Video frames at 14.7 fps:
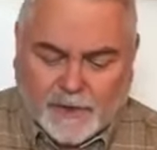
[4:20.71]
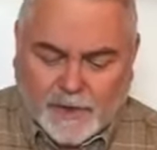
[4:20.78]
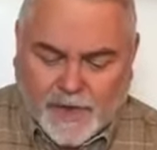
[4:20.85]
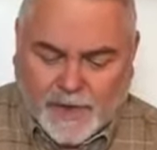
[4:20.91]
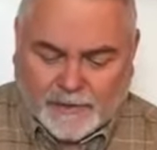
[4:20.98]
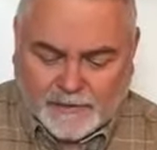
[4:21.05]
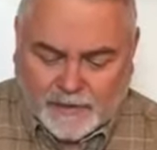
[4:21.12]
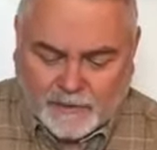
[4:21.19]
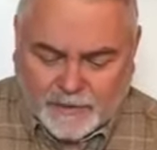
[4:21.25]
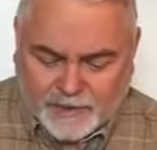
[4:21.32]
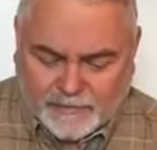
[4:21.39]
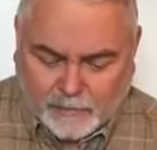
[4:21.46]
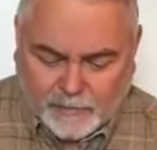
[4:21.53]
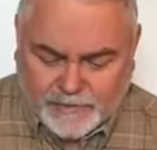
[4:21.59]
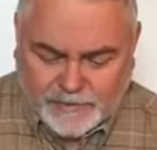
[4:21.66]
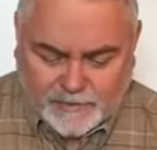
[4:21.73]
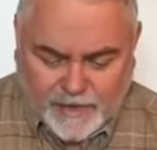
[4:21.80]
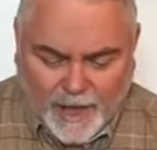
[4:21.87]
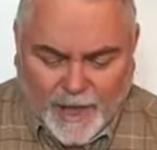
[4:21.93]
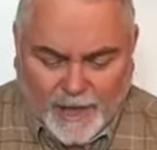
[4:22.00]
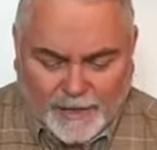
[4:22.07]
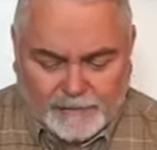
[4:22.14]
And so this was
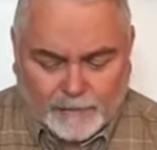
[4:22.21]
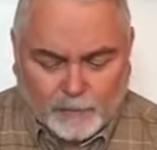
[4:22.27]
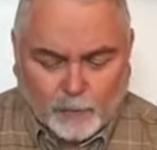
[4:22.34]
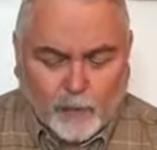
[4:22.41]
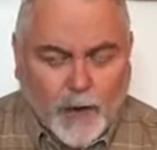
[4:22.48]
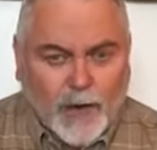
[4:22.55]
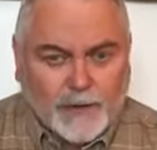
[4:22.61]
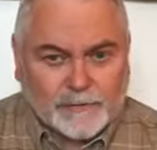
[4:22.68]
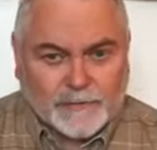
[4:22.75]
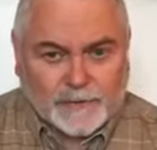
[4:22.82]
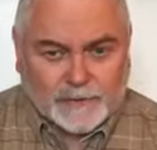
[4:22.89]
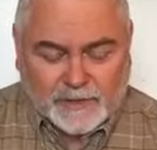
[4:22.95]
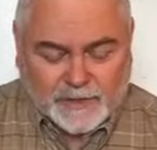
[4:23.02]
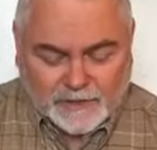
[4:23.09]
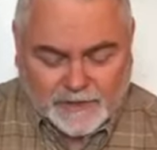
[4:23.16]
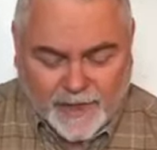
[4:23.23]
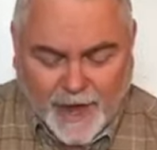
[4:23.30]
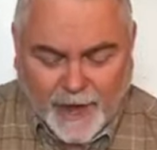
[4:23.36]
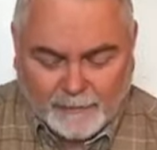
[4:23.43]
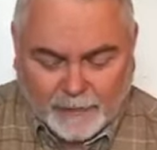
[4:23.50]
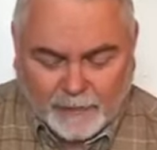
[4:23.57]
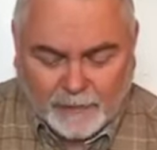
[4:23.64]
not what needed to
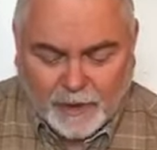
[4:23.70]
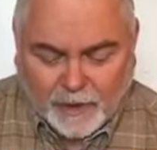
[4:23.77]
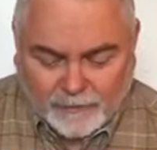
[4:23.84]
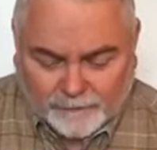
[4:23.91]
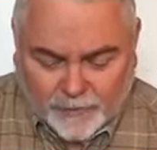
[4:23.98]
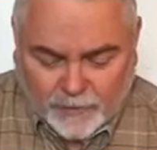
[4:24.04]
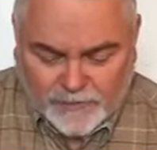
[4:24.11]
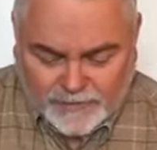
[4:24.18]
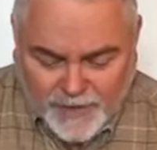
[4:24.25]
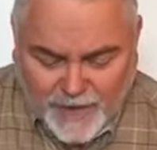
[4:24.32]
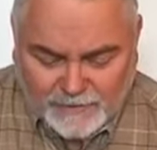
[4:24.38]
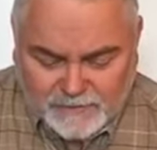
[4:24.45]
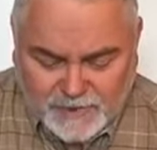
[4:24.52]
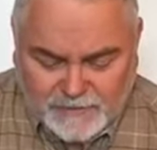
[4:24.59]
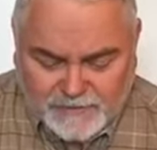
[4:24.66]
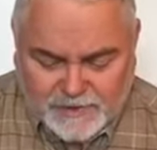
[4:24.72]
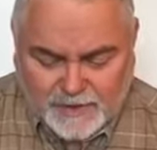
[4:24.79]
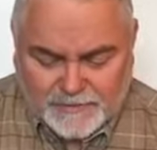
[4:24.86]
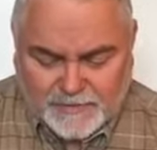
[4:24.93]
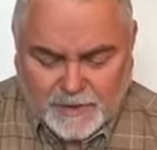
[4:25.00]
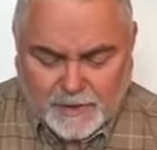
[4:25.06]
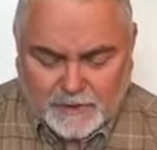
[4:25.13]
happen. Verse 19 says
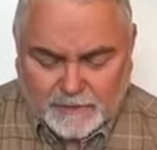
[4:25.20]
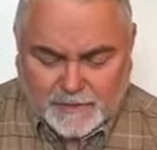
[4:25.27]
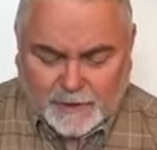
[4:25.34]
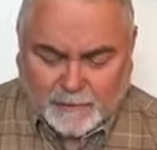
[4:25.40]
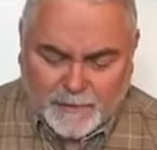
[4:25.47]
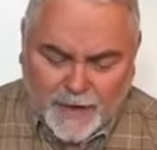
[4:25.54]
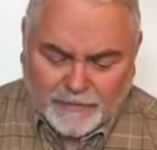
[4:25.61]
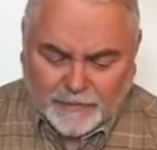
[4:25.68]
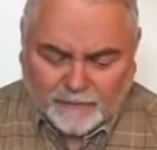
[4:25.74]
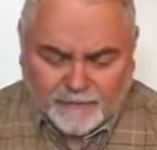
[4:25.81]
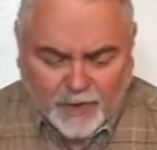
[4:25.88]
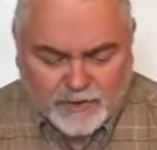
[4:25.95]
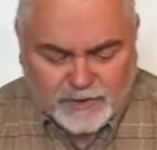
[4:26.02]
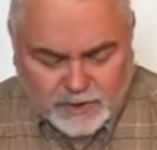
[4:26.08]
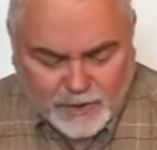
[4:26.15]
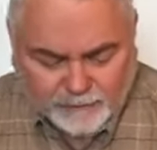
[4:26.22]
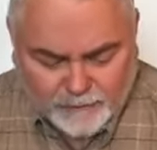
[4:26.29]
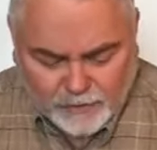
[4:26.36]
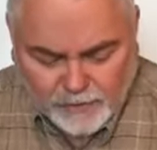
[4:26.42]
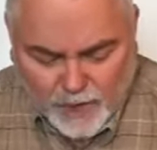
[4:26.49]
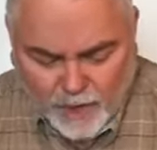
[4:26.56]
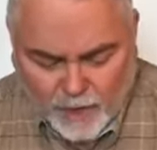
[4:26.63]
about the function of the
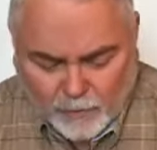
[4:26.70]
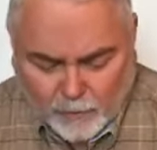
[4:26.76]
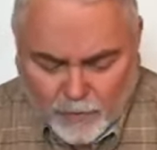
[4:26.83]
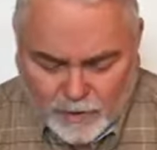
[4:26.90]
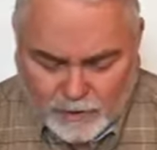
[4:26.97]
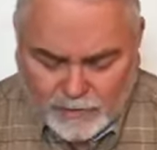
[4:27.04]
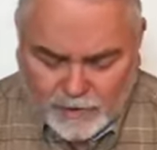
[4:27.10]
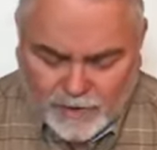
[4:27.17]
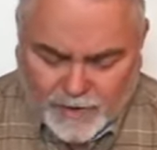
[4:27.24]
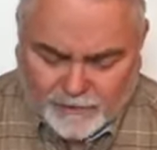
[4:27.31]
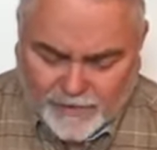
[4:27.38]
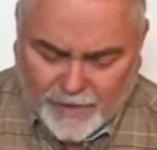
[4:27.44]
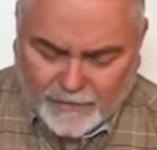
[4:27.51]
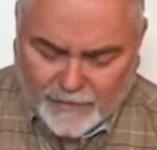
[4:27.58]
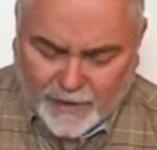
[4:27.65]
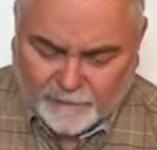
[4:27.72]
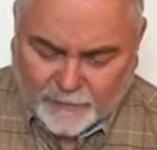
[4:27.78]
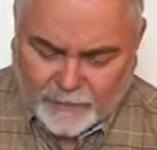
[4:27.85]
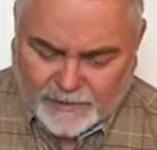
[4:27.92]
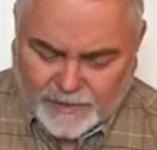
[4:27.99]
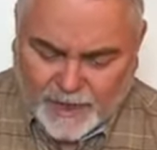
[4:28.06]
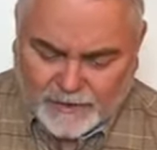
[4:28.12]
law. We're going to look at that now,
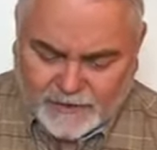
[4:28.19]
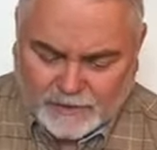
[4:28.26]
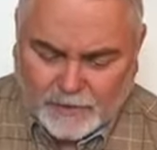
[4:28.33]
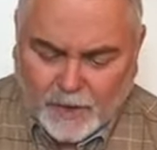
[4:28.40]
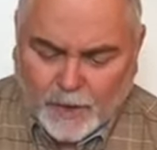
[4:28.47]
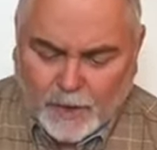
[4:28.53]
verse 19.